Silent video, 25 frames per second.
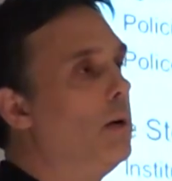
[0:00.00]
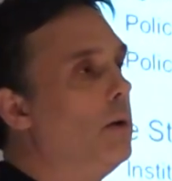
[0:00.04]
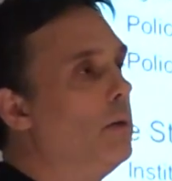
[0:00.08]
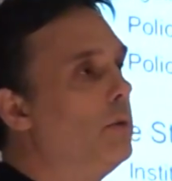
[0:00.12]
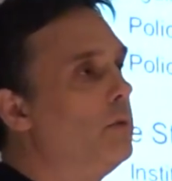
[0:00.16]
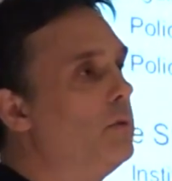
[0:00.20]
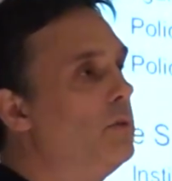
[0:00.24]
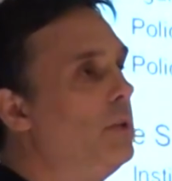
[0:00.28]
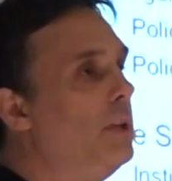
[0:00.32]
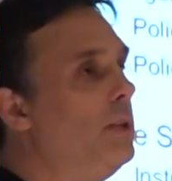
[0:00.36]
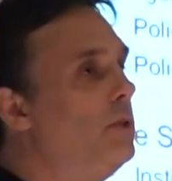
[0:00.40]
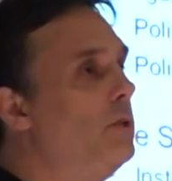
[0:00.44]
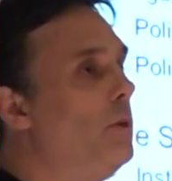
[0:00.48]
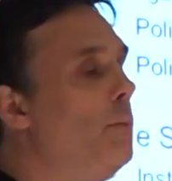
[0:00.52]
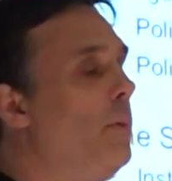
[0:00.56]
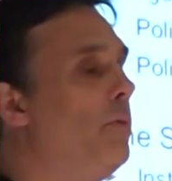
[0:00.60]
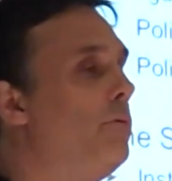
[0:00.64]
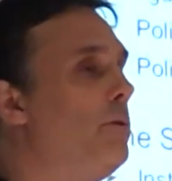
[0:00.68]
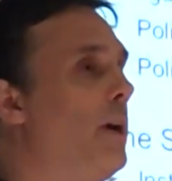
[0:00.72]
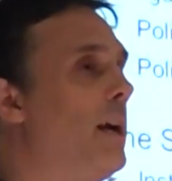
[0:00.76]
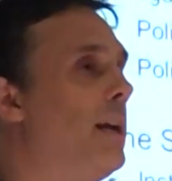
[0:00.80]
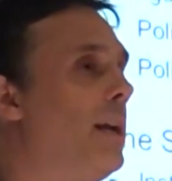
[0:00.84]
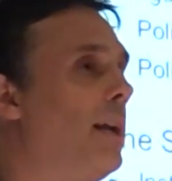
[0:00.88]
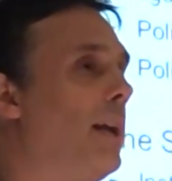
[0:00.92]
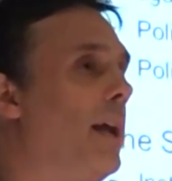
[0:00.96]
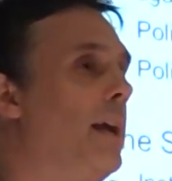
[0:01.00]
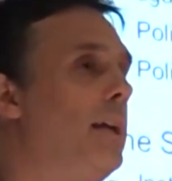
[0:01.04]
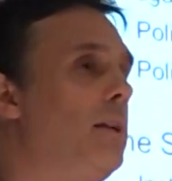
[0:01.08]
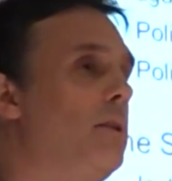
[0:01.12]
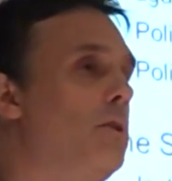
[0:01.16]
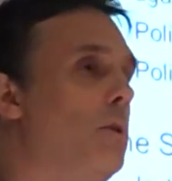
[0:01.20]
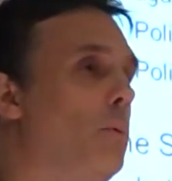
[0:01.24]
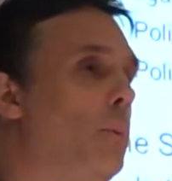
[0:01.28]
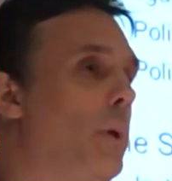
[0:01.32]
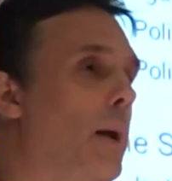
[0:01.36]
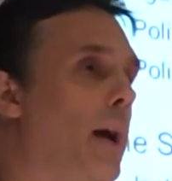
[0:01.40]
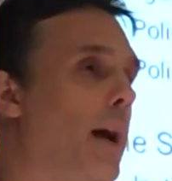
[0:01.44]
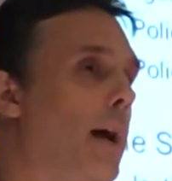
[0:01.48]
system of regulation
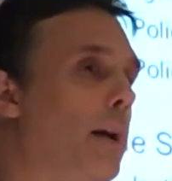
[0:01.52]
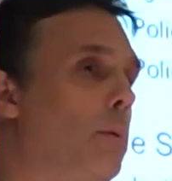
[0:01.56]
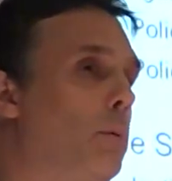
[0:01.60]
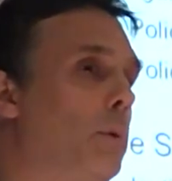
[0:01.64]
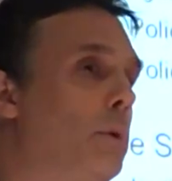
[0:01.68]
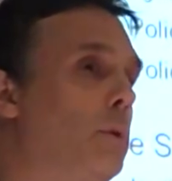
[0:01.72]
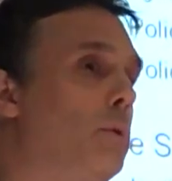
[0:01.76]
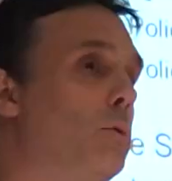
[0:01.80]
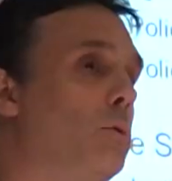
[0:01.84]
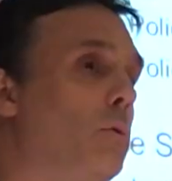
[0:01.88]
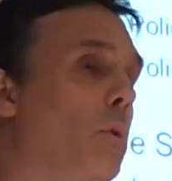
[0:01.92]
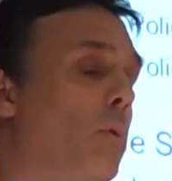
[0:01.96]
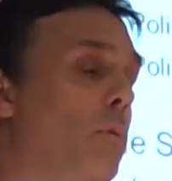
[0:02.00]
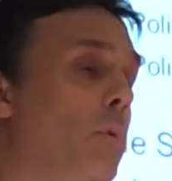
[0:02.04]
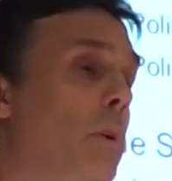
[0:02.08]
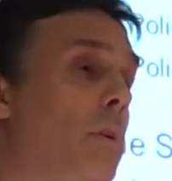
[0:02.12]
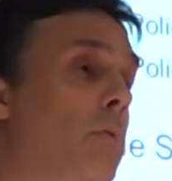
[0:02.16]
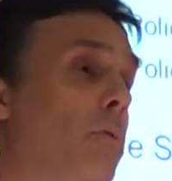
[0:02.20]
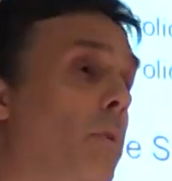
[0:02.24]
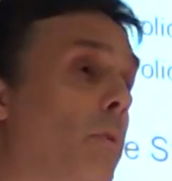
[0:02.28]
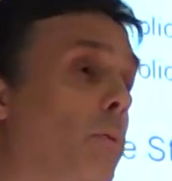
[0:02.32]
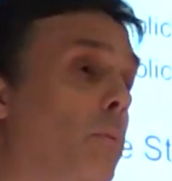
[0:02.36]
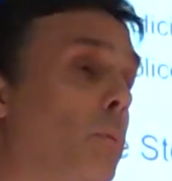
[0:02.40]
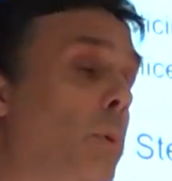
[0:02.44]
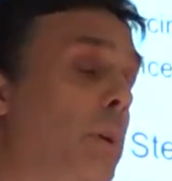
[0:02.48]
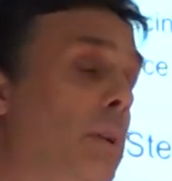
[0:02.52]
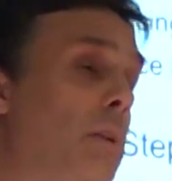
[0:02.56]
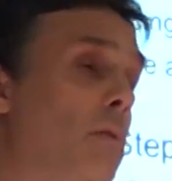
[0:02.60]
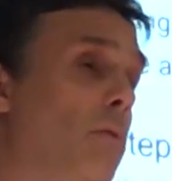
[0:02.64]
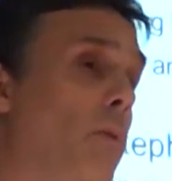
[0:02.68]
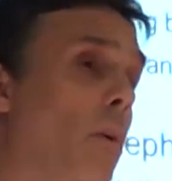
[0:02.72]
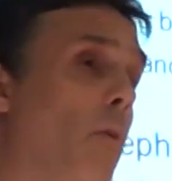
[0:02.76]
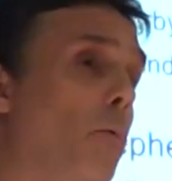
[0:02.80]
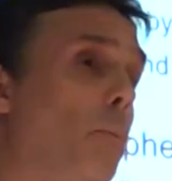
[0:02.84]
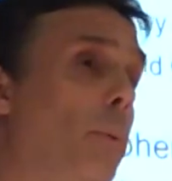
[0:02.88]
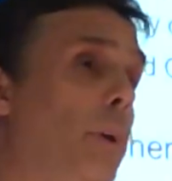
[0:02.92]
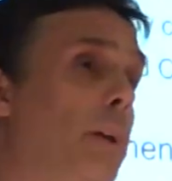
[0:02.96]
that we had, which involved